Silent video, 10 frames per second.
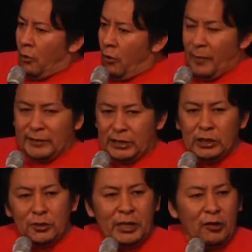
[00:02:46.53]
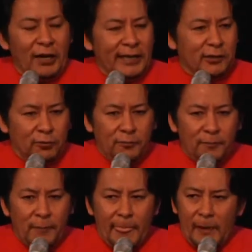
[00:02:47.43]
On my senior year of high school,
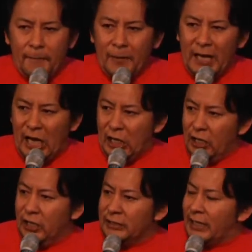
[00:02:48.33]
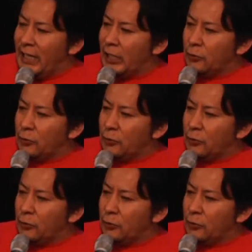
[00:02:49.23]
I learned that I had